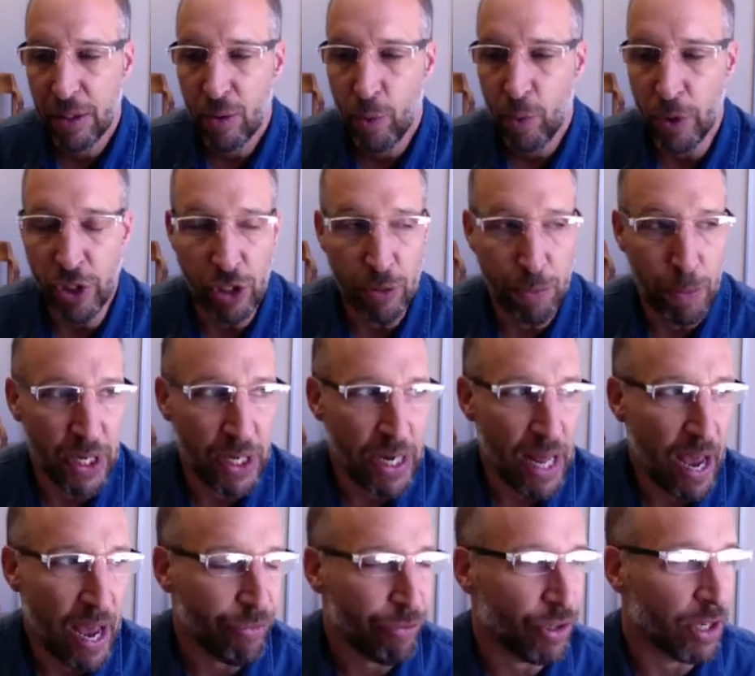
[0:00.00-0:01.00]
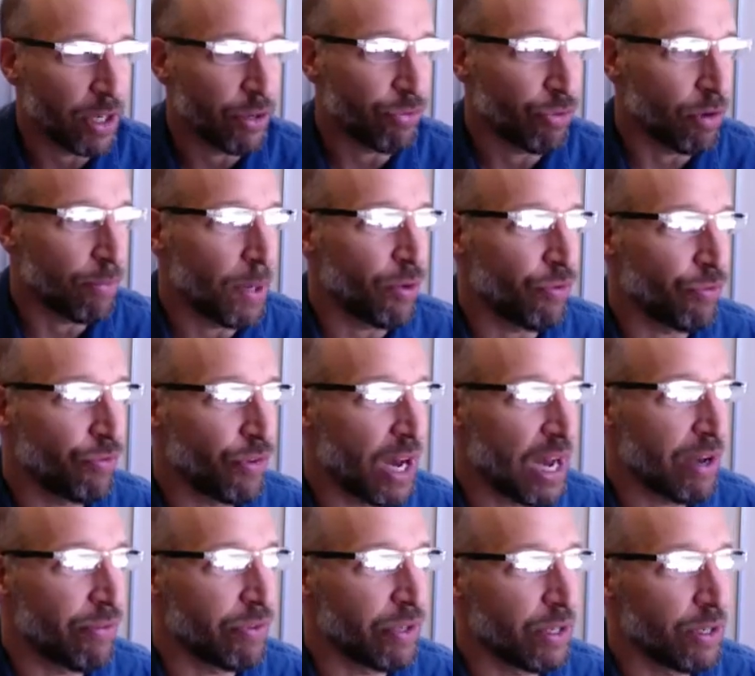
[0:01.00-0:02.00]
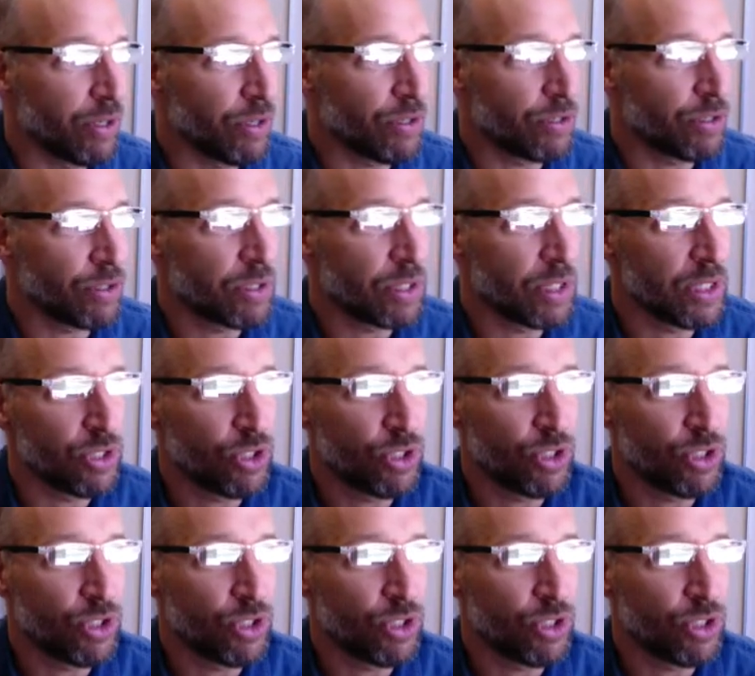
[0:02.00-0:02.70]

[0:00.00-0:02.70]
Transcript: which has been in Africa for about 5 years, is